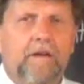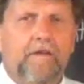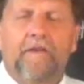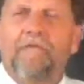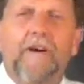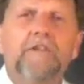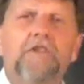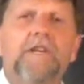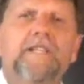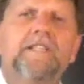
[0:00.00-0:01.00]
The
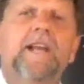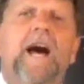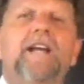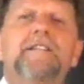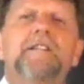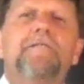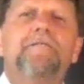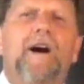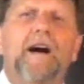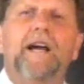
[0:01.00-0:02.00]
function is not
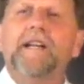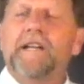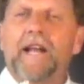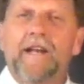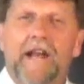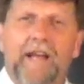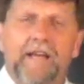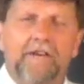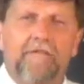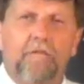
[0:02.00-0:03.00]
defined at
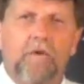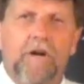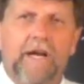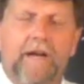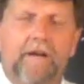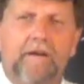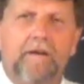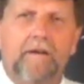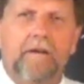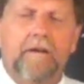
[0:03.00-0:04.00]
-1.
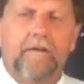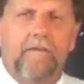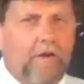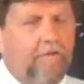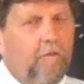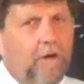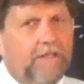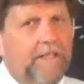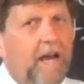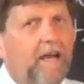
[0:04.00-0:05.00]
Therefore,
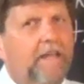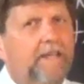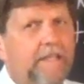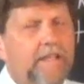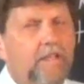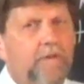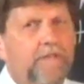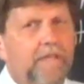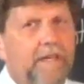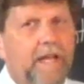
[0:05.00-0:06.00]
it's not
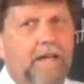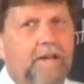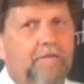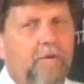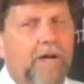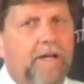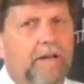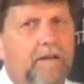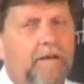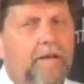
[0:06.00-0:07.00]
continuous at -1.
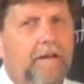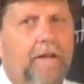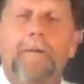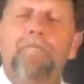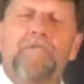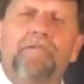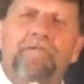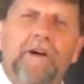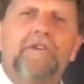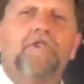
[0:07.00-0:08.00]
The
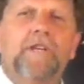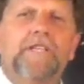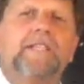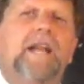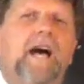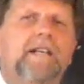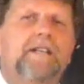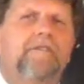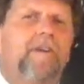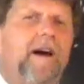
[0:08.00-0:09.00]
function is not
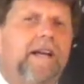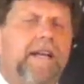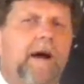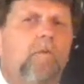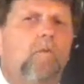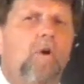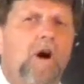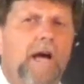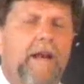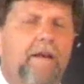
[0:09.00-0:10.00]
defined at
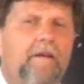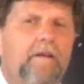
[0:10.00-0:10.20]
1.